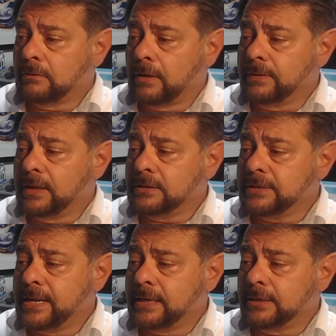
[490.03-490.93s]
on the
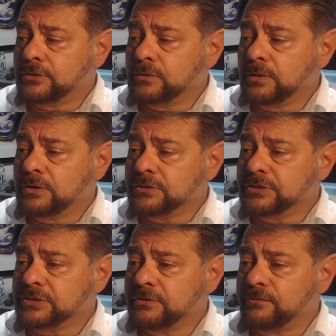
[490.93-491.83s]
intake and
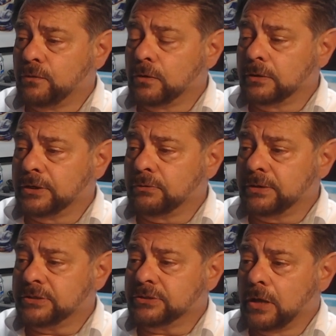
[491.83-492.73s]
264
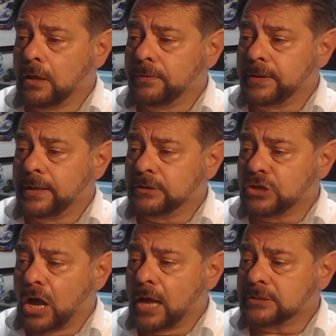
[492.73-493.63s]
degrees on the
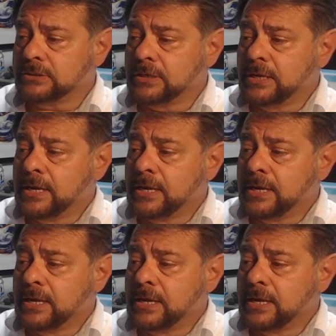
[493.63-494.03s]
exhaust.